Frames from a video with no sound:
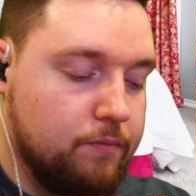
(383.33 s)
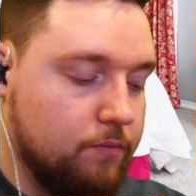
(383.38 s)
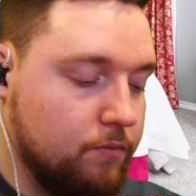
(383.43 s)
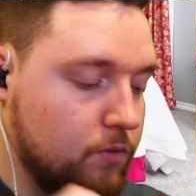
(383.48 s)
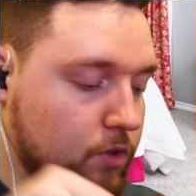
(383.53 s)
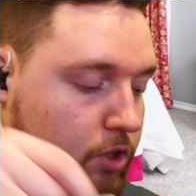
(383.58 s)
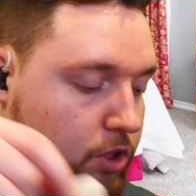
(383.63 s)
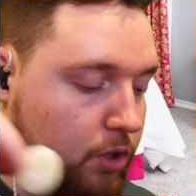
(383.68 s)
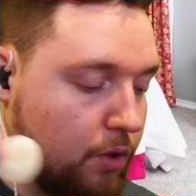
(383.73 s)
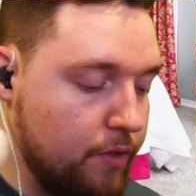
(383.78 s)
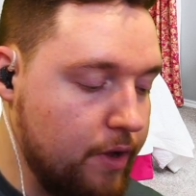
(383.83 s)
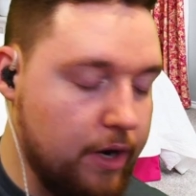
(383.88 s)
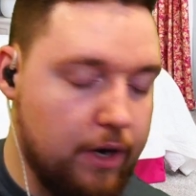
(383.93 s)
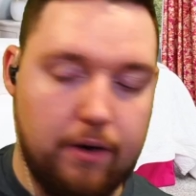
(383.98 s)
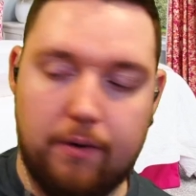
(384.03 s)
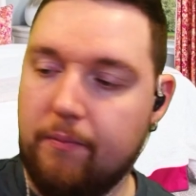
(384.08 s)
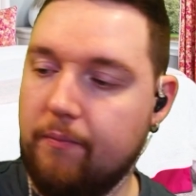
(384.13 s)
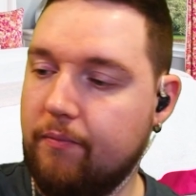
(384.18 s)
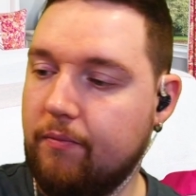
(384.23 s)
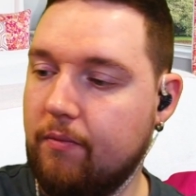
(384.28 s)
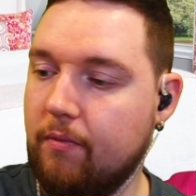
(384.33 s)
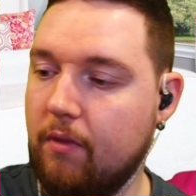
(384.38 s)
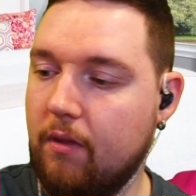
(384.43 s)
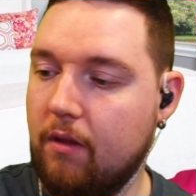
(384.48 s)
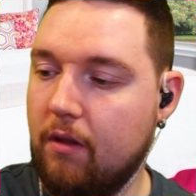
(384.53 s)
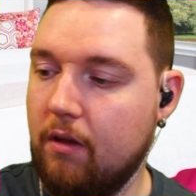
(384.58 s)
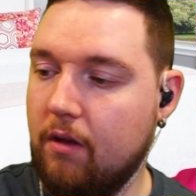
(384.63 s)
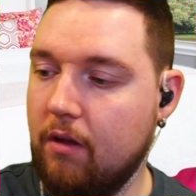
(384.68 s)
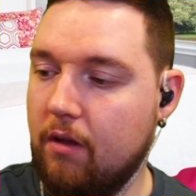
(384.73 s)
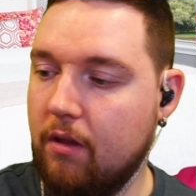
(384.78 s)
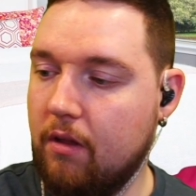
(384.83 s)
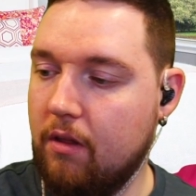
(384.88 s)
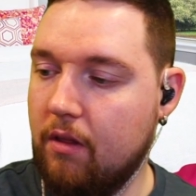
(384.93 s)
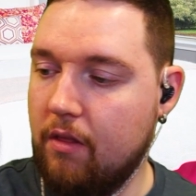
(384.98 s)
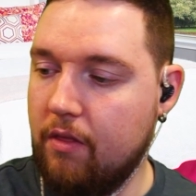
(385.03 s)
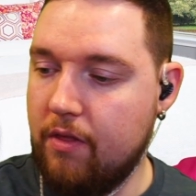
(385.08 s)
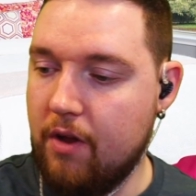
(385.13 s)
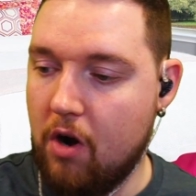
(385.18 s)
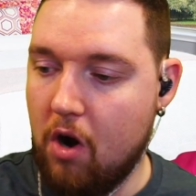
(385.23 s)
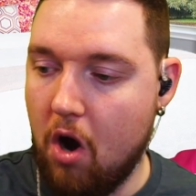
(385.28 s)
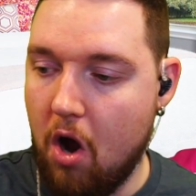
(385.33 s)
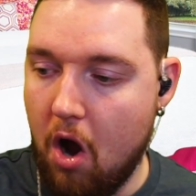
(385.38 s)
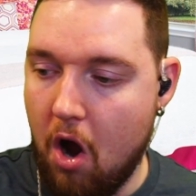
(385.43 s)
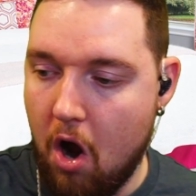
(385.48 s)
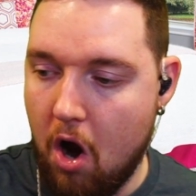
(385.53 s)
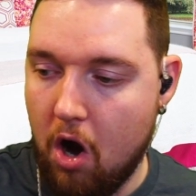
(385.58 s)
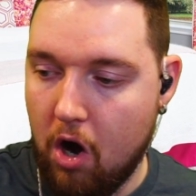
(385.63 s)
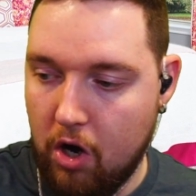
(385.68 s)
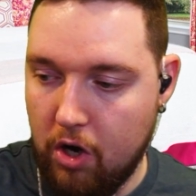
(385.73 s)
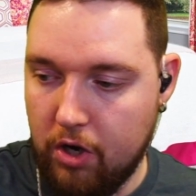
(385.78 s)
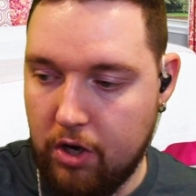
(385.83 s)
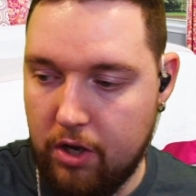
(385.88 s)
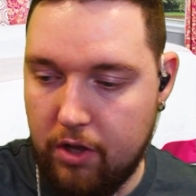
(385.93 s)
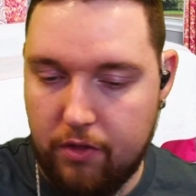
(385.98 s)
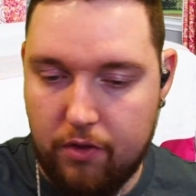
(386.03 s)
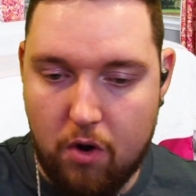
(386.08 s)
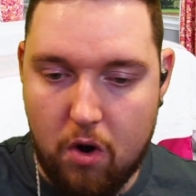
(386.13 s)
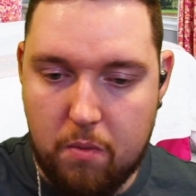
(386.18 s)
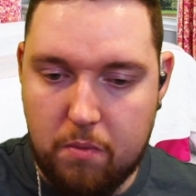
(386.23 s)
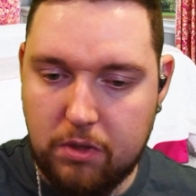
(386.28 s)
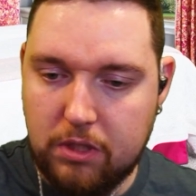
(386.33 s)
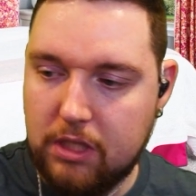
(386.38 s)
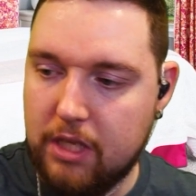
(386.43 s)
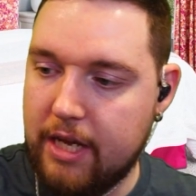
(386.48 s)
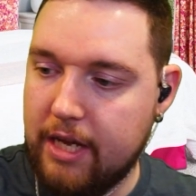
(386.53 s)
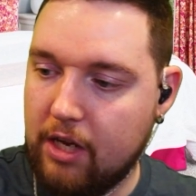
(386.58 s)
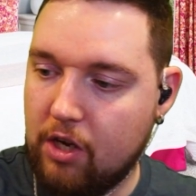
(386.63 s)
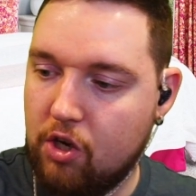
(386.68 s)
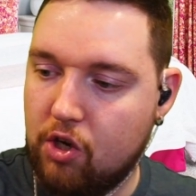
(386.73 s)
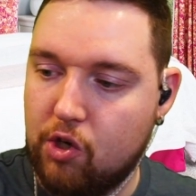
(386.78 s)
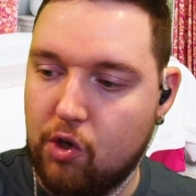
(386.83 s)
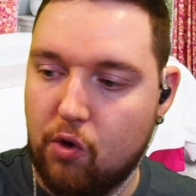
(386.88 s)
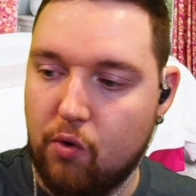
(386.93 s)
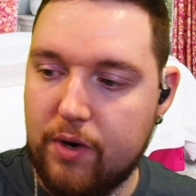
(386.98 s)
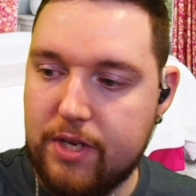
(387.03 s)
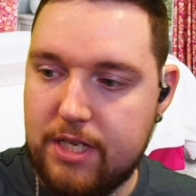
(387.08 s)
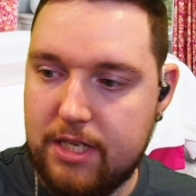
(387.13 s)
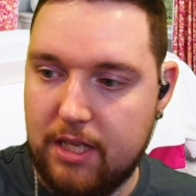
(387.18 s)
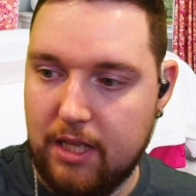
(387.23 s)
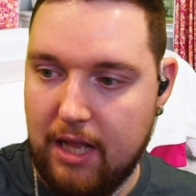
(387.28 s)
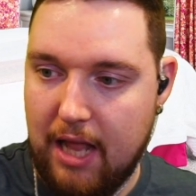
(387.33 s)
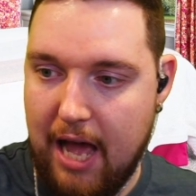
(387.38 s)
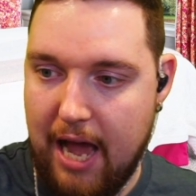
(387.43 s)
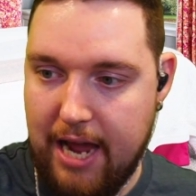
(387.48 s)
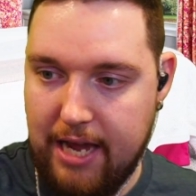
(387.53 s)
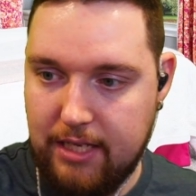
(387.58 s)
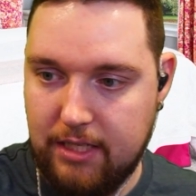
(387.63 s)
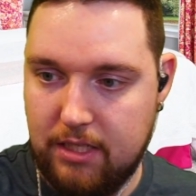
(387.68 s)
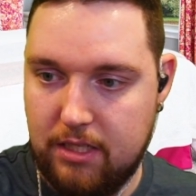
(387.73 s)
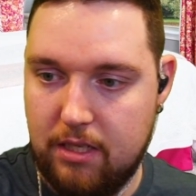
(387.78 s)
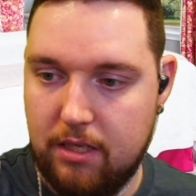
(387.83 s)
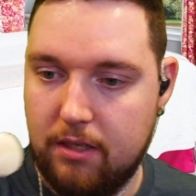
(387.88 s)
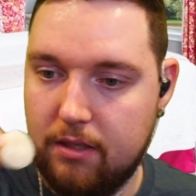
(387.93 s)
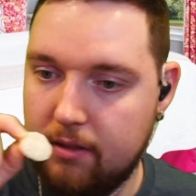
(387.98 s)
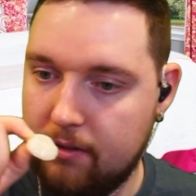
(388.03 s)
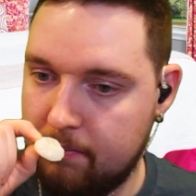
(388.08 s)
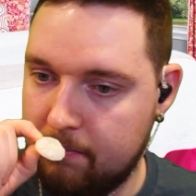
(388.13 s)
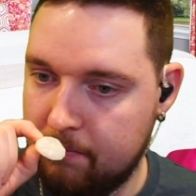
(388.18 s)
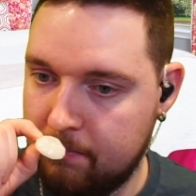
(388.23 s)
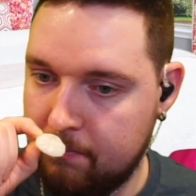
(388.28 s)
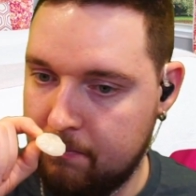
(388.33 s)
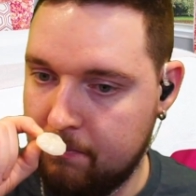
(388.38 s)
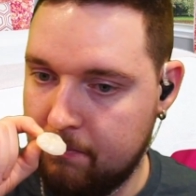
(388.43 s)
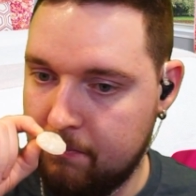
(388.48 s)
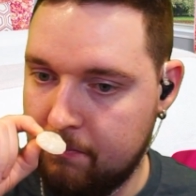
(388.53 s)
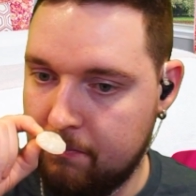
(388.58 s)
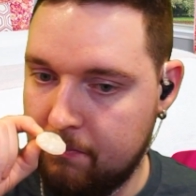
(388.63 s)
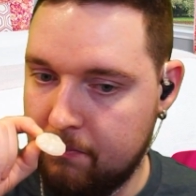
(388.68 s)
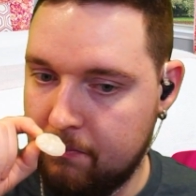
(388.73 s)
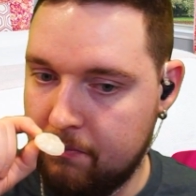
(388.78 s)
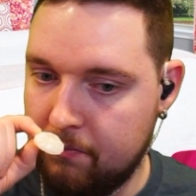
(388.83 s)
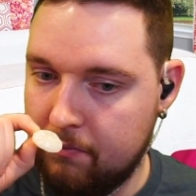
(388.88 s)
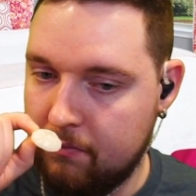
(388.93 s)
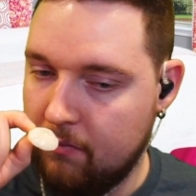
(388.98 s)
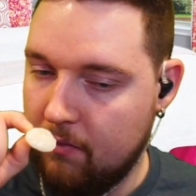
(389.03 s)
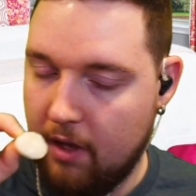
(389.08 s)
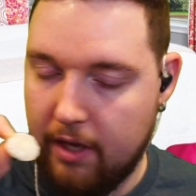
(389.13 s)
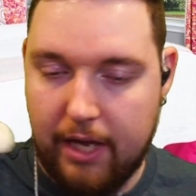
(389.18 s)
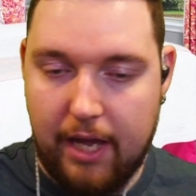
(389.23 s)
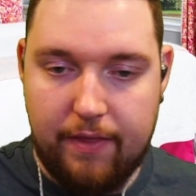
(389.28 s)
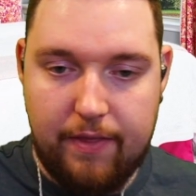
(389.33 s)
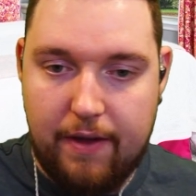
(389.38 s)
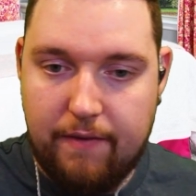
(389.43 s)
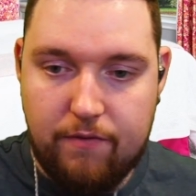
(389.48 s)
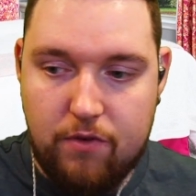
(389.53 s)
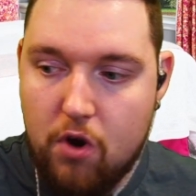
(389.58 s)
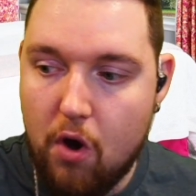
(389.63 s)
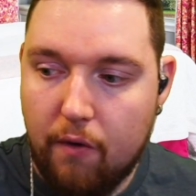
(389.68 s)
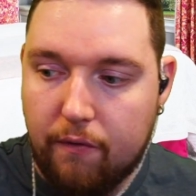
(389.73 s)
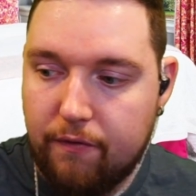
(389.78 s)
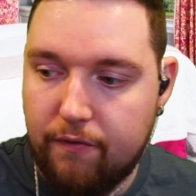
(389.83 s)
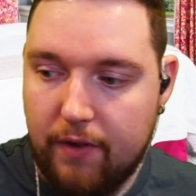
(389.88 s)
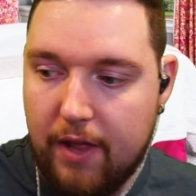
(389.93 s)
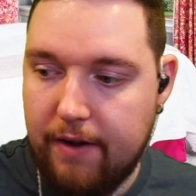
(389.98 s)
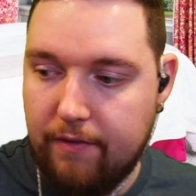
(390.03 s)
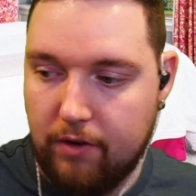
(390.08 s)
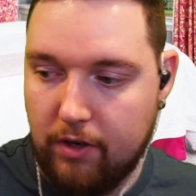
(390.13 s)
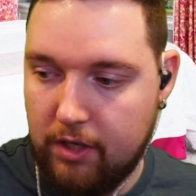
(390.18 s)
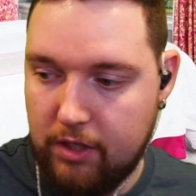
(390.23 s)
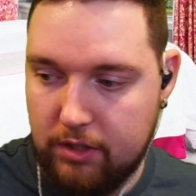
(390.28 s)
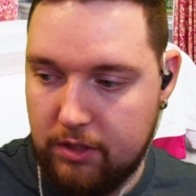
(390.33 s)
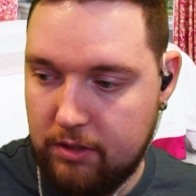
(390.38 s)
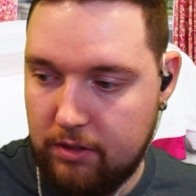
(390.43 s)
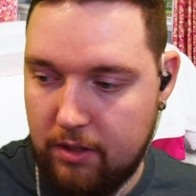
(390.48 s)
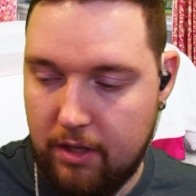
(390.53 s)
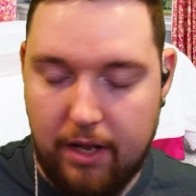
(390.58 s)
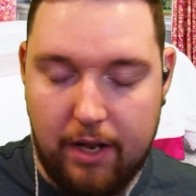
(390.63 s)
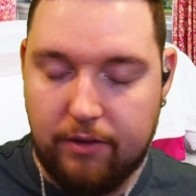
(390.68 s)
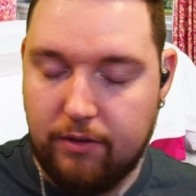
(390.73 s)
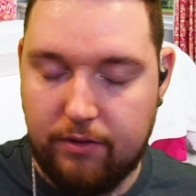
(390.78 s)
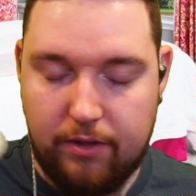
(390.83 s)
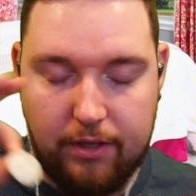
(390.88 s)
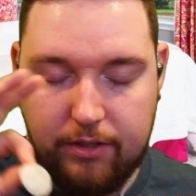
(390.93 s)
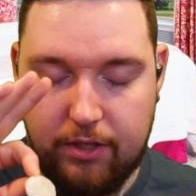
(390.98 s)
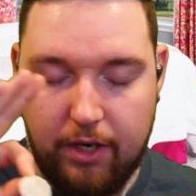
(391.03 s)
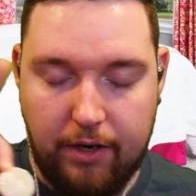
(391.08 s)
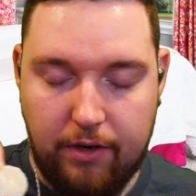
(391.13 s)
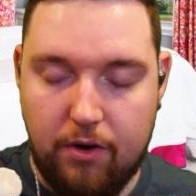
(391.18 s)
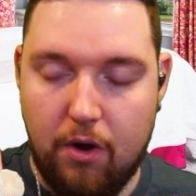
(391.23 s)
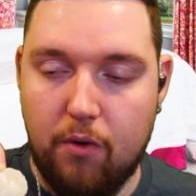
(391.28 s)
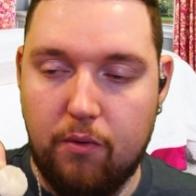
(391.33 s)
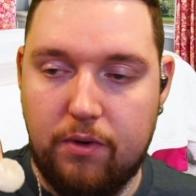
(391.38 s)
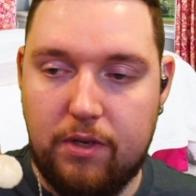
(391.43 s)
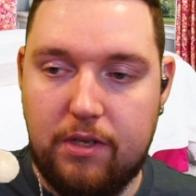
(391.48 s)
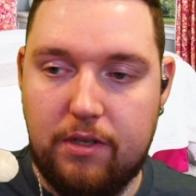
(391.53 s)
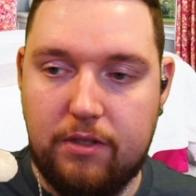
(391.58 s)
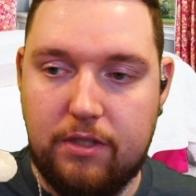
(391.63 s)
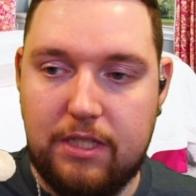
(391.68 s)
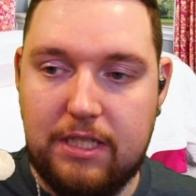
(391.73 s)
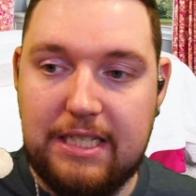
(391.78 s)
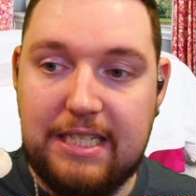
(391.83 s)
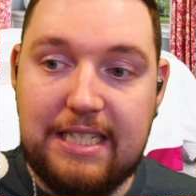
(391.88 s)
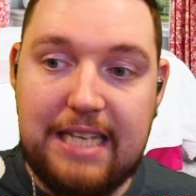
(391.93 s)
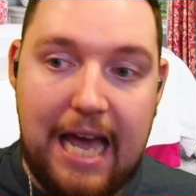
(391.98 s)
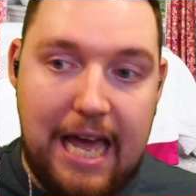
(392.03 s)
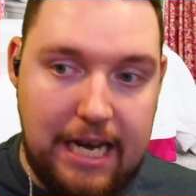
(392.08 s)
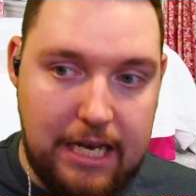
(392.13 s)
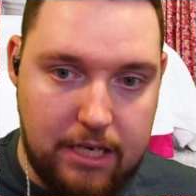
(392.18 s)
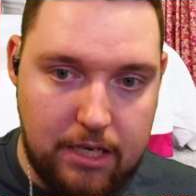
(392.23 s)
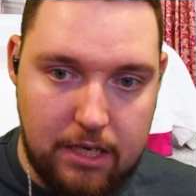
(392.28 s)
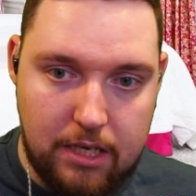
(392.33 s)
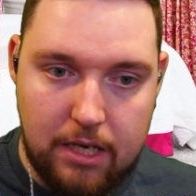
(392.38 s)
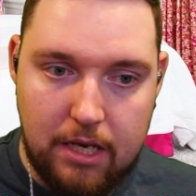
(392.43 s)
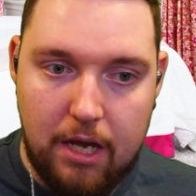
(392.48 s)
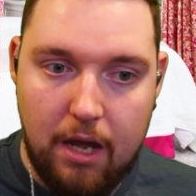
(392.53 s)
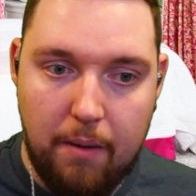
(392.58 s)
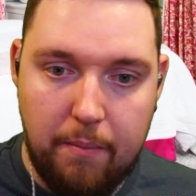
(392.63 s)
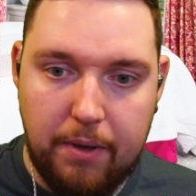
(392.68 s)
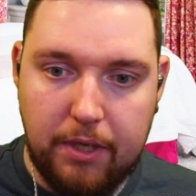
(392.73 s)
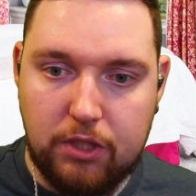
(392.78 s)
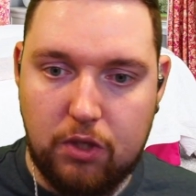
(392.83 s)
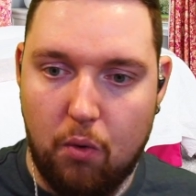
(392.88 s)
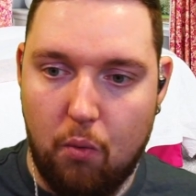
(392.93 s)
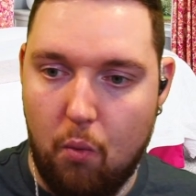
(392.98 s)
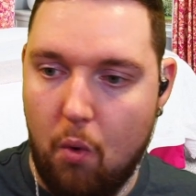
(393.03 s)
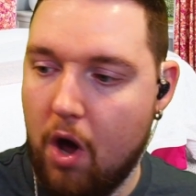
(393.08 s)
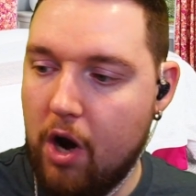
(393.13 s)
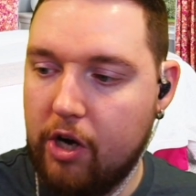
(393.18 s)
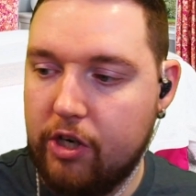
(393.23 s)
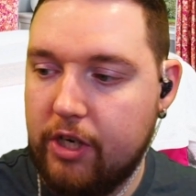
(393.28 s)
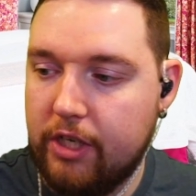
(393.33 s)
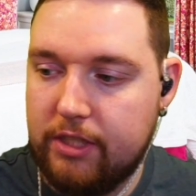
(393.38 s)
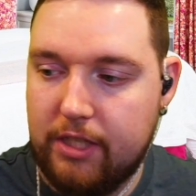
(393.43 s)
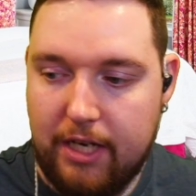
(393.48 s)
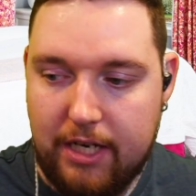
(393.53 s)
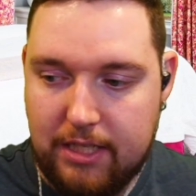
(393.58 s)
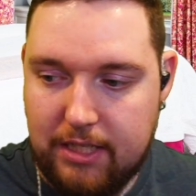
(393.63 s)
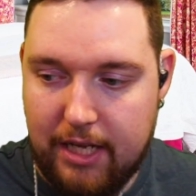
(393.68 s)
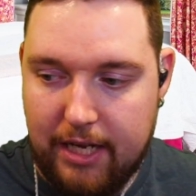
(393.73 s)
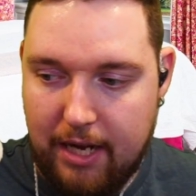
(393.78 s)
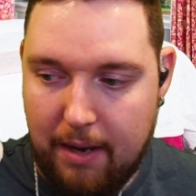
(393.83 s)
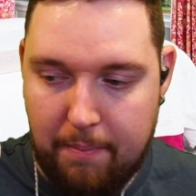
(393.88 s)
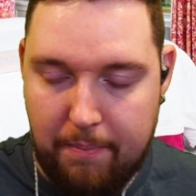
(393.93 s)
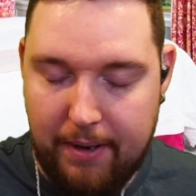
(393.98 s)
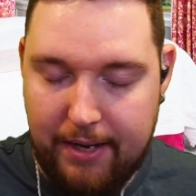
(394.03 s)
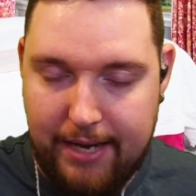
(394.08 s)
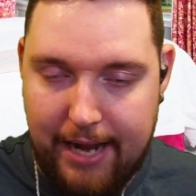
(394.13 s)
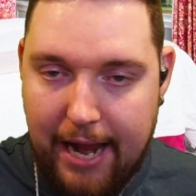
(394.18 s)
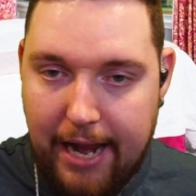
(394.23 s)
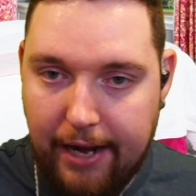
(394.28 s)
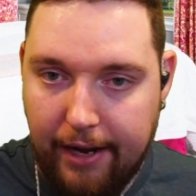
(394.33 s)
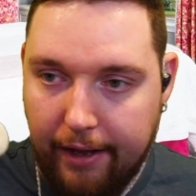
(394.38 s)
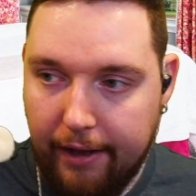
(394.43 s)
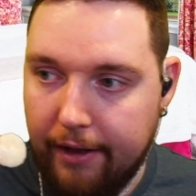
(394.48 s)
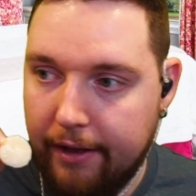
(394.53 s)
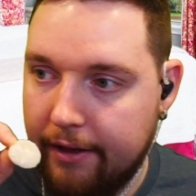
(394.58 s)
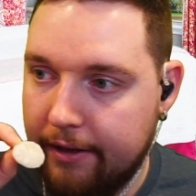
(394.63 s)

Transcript: So they're hard. They're almost like crystallized. Like they have no flavor because, sorry, no scent, because a water chestnut is like a potato.